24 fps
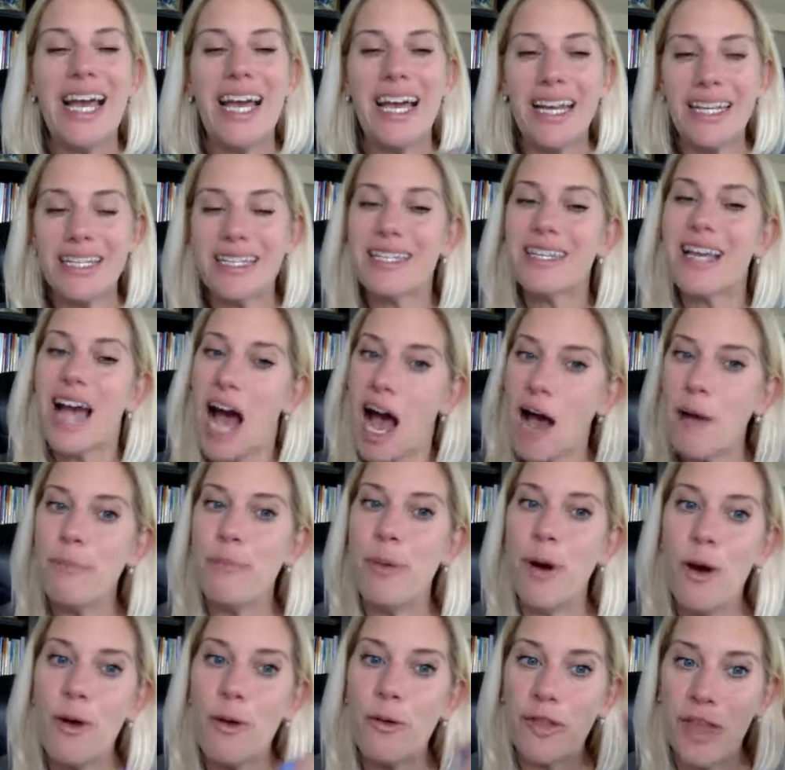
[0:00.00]
It's got
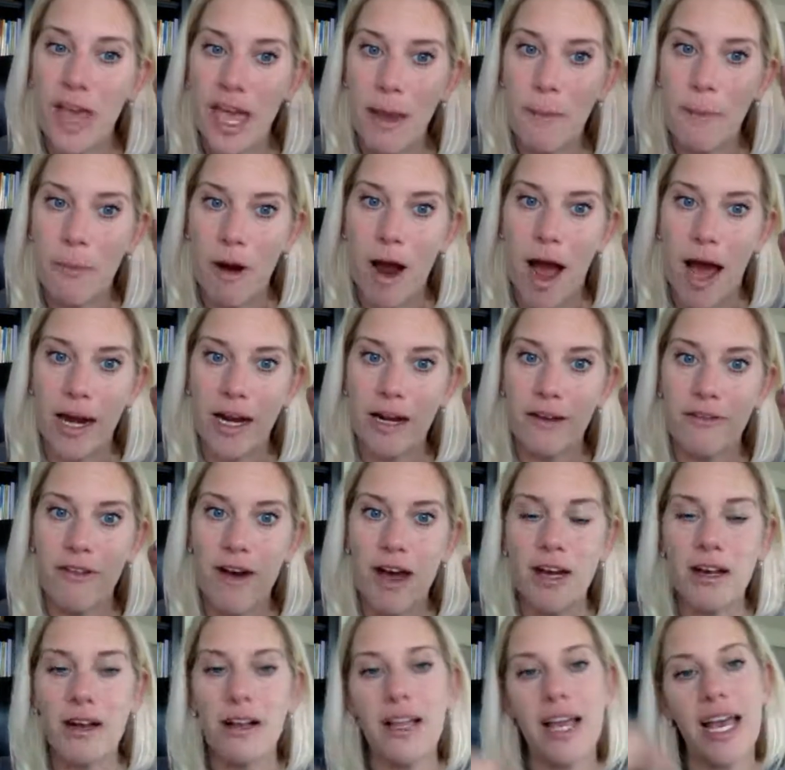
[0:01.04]
both a product
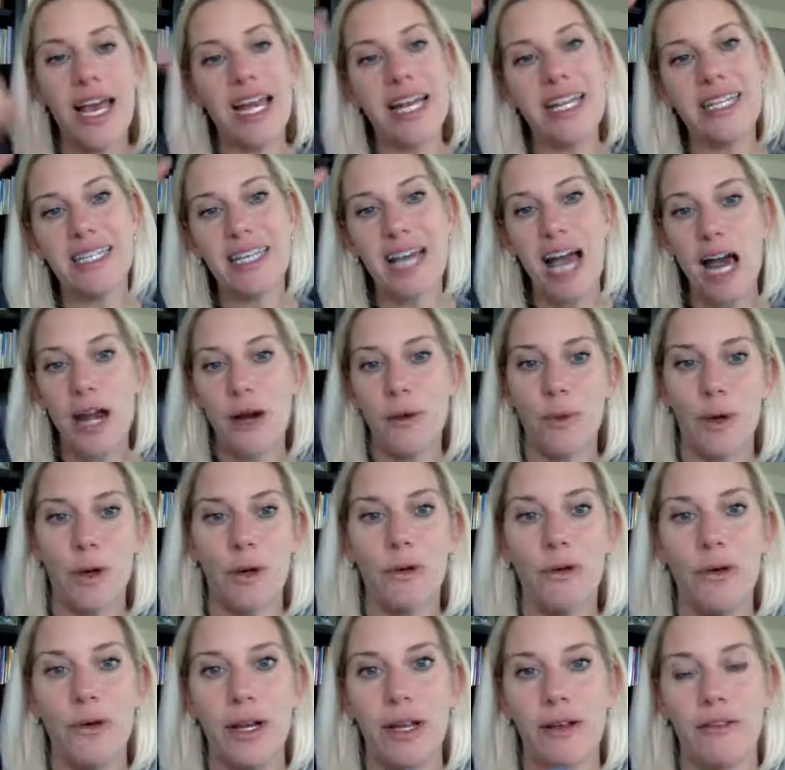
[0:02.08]
funnel and it's got a
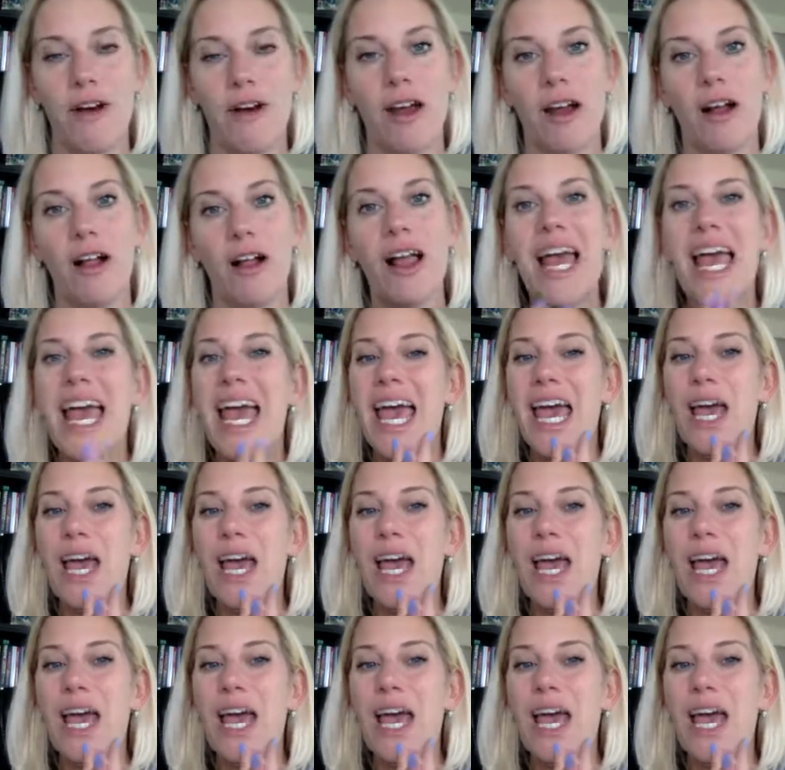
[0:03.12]
recruiting funnel.